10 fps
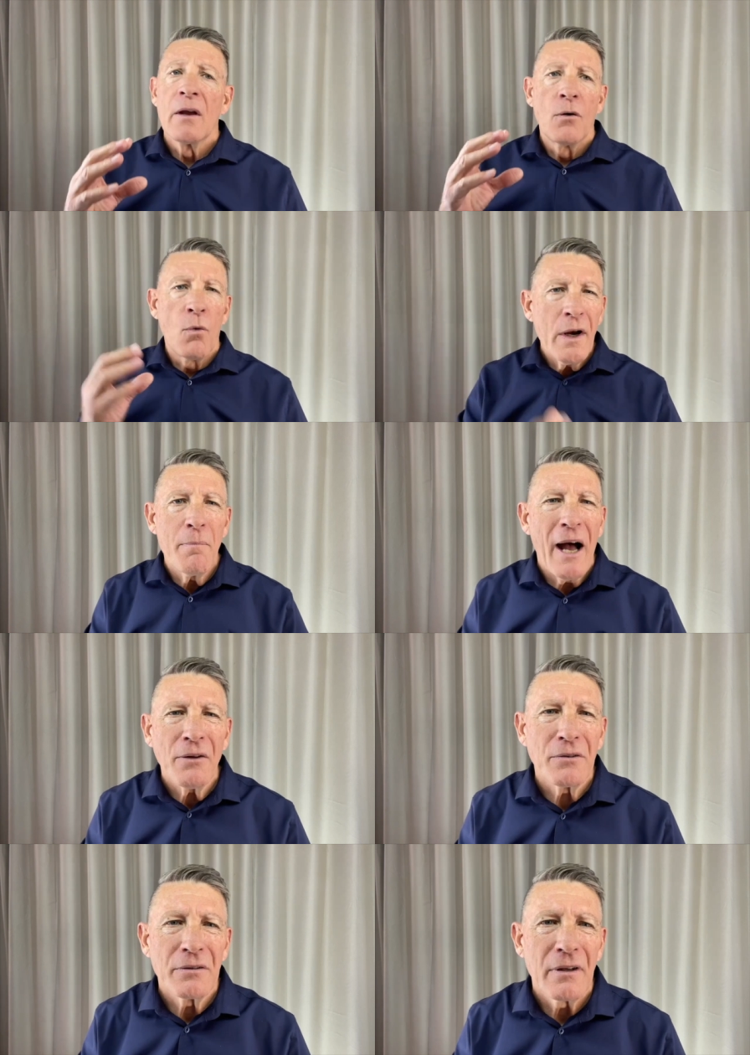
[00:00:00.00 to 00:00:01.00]
What
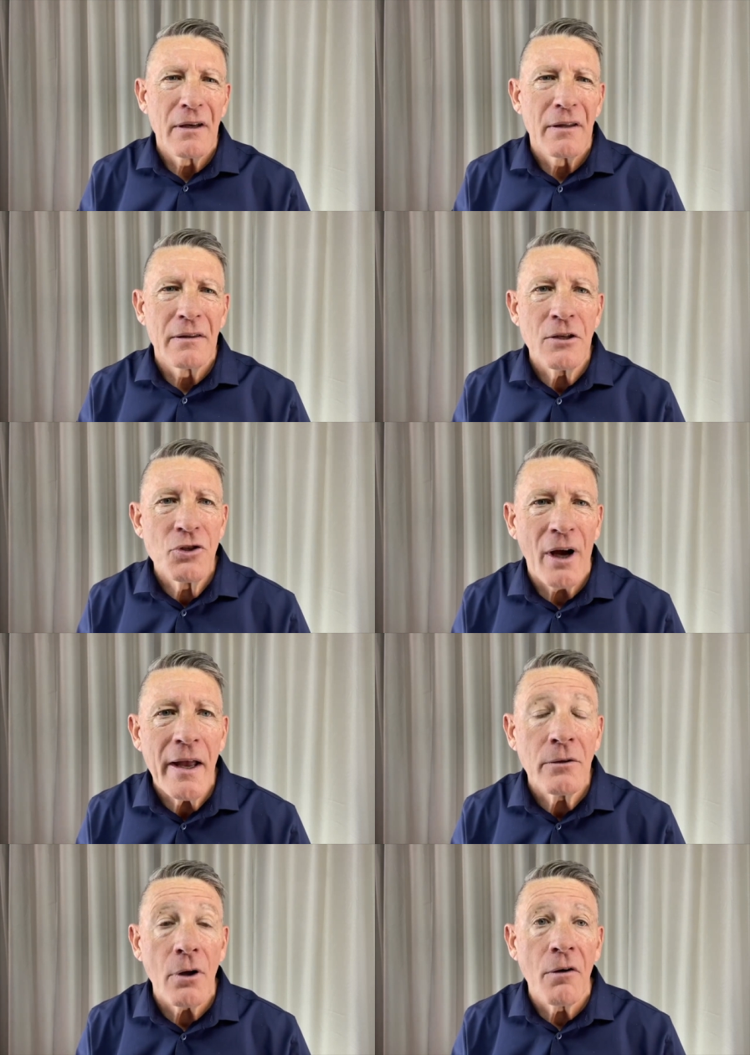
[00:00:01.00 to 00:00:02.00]
about the
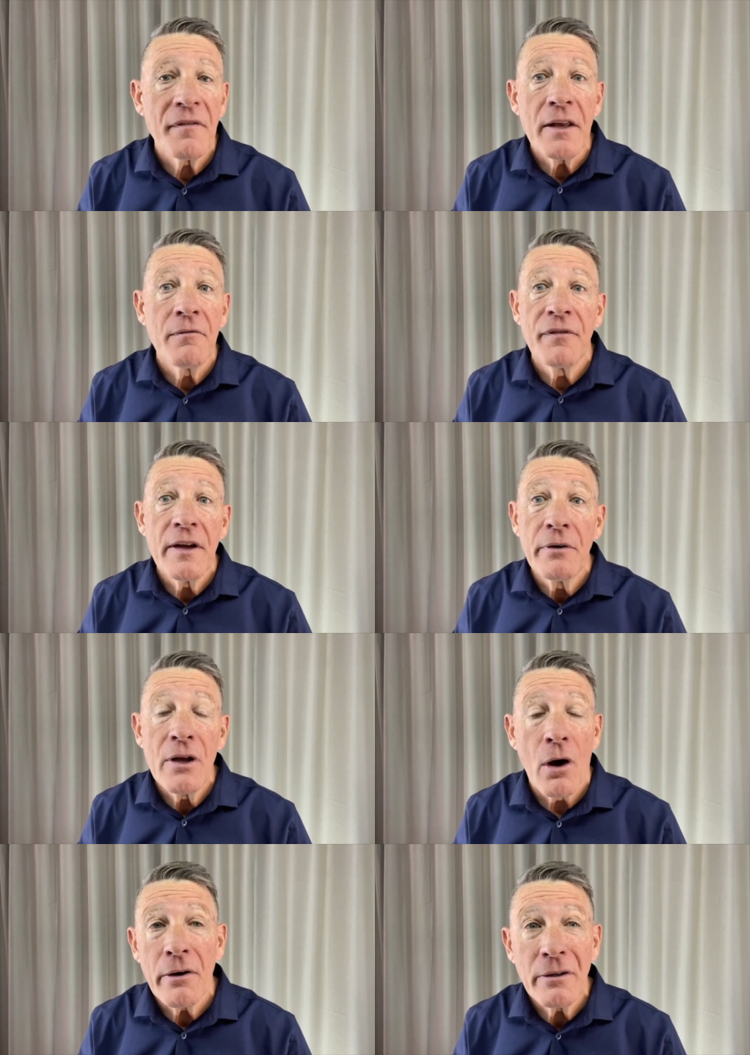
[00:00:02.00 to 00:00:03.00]
giant of
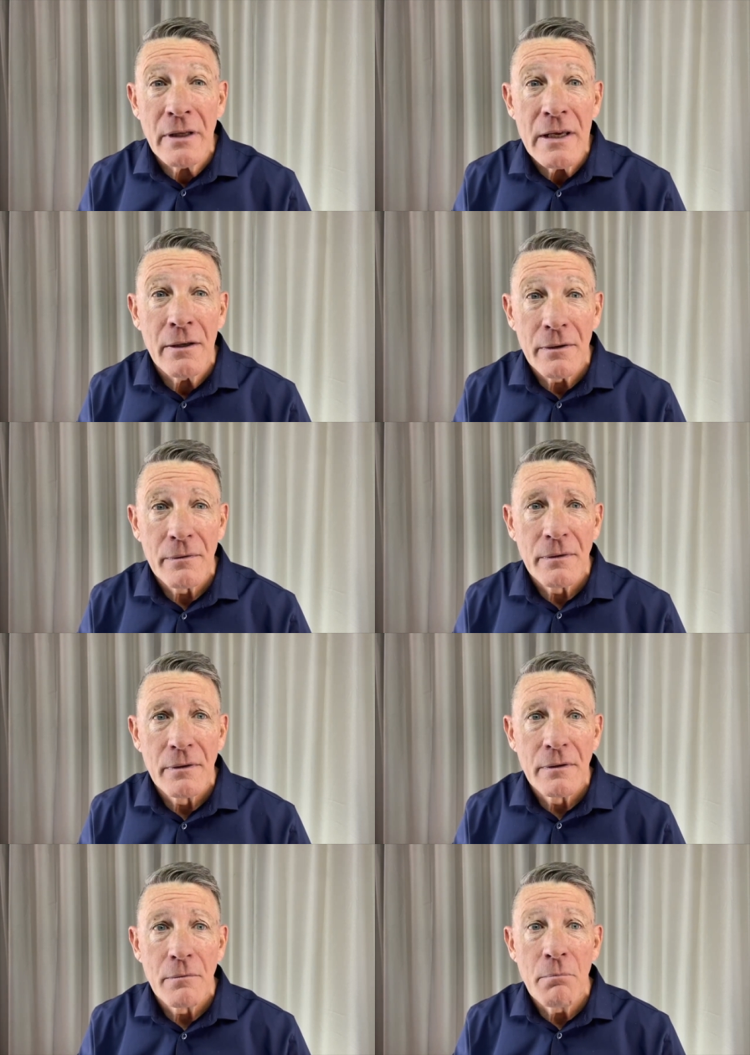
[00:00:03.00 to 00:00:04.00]
inferiority?
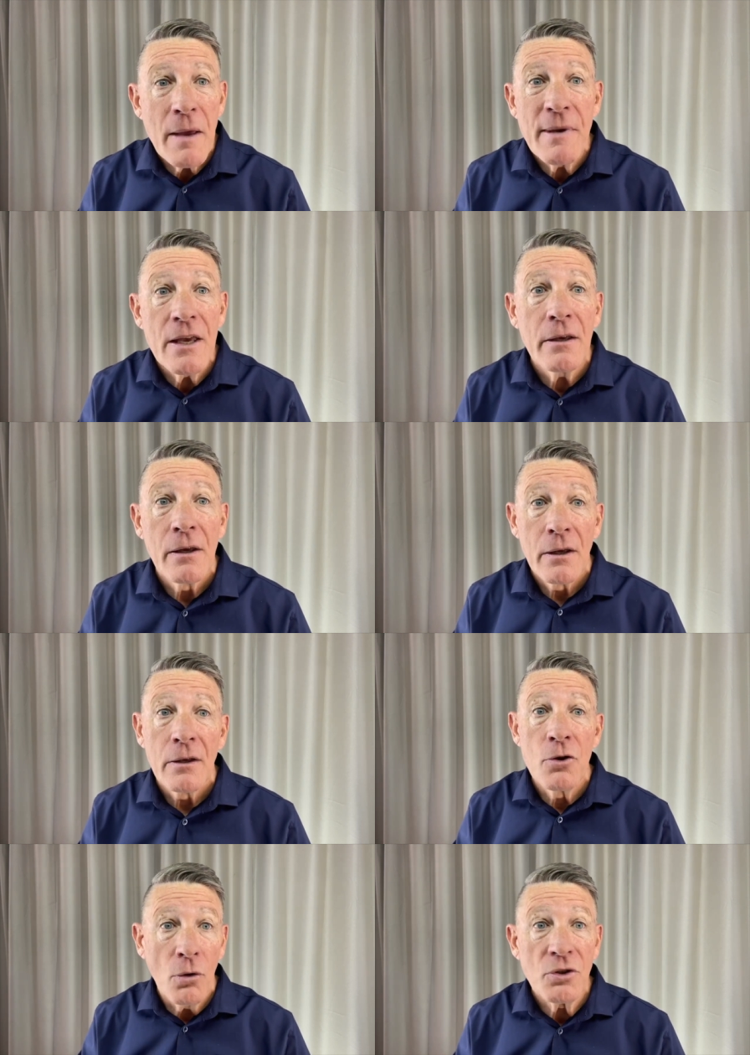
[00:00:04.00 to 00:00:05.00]
Maybe
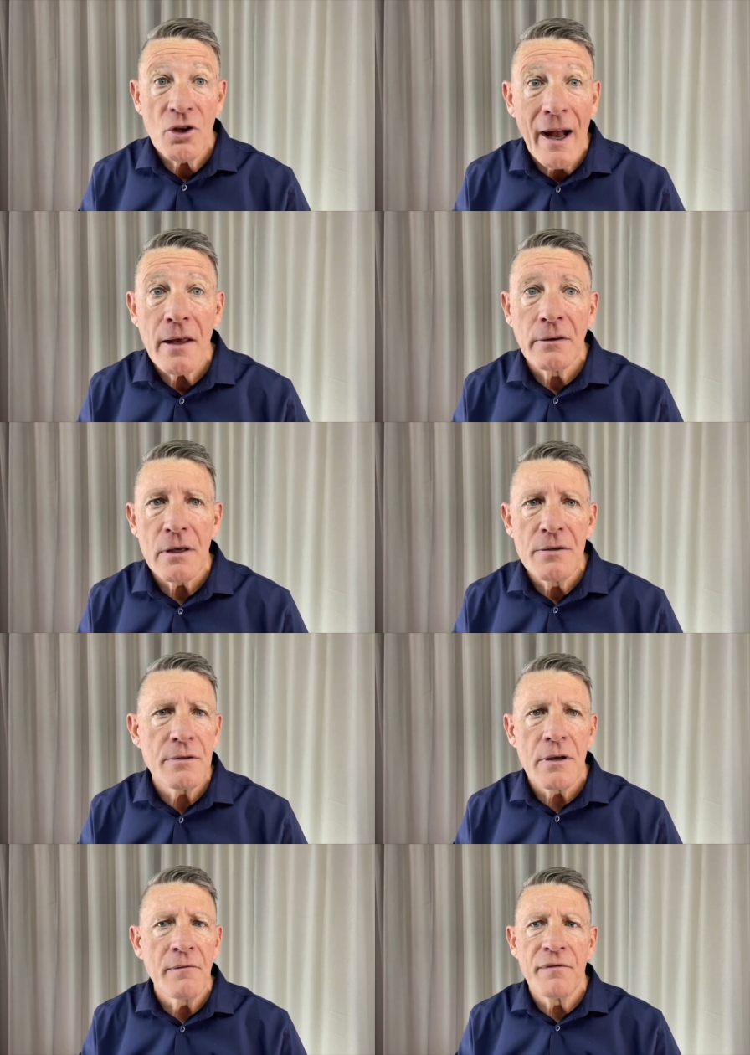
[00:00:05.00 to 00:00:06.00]
your giant is
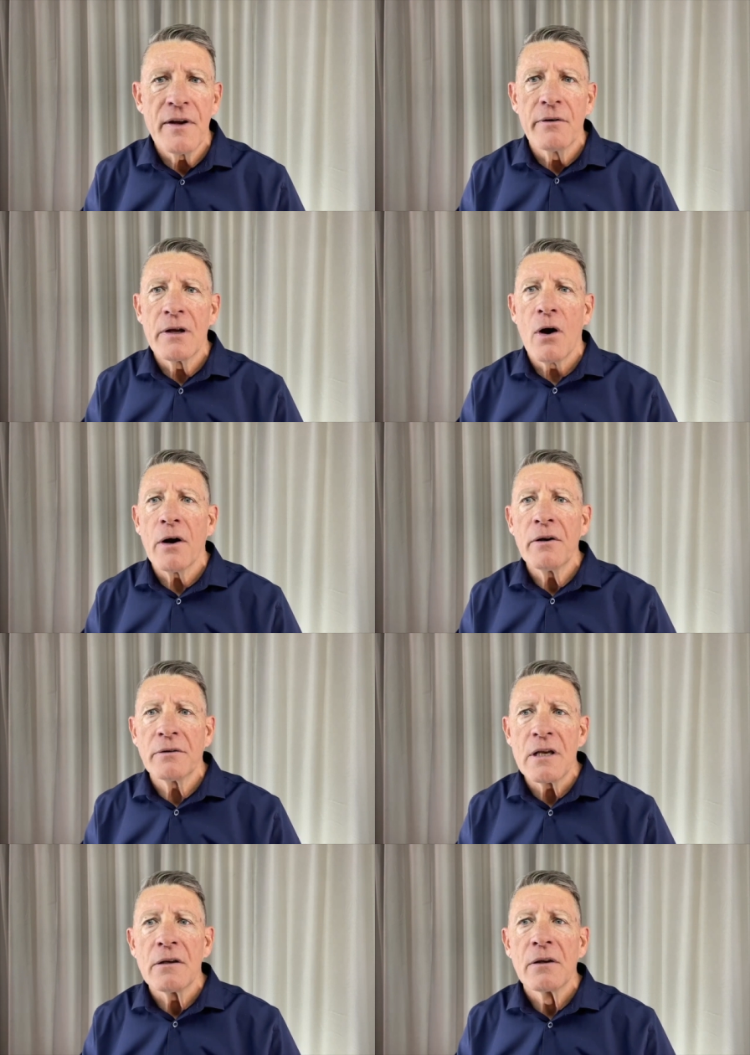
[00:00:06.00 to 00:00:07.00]

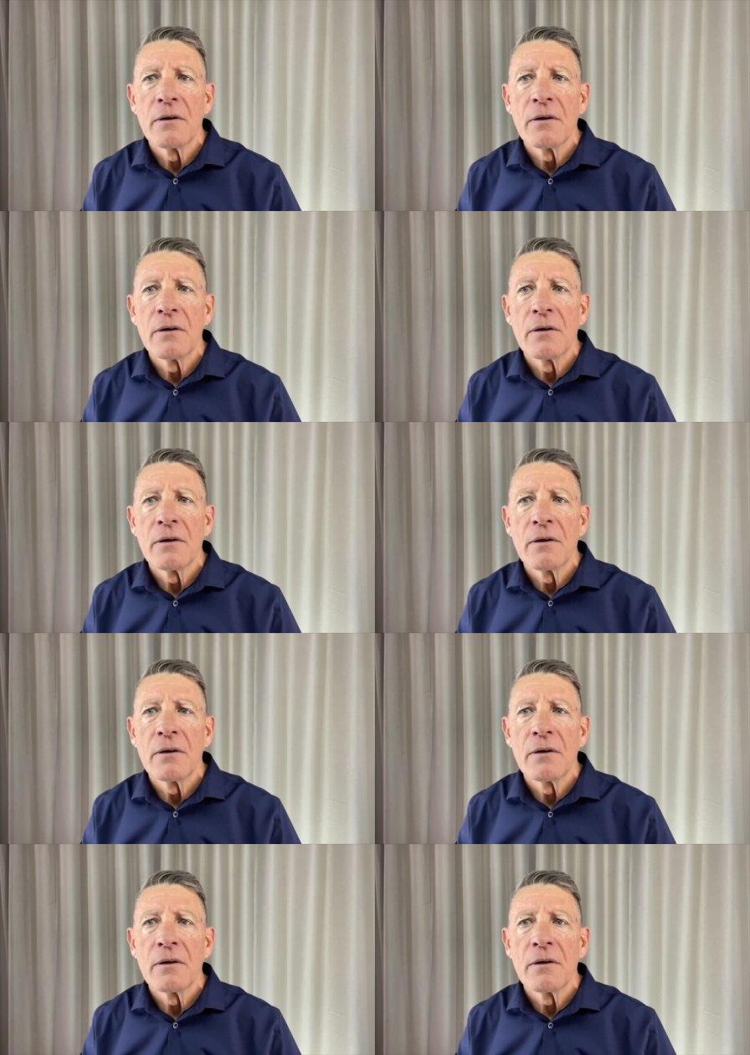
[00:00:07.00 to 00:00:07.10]
inferiority.